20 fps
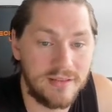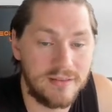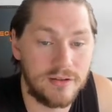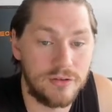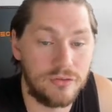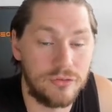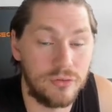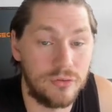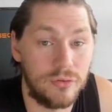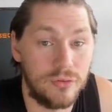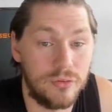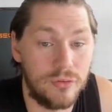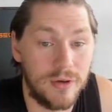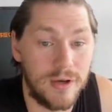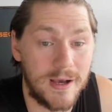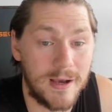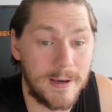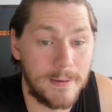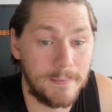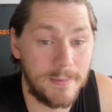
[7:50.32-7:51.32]
do
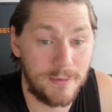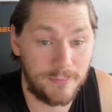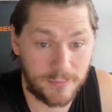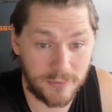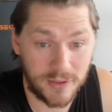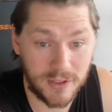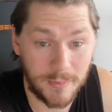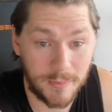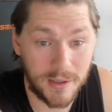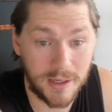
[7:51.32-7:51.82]
affiliate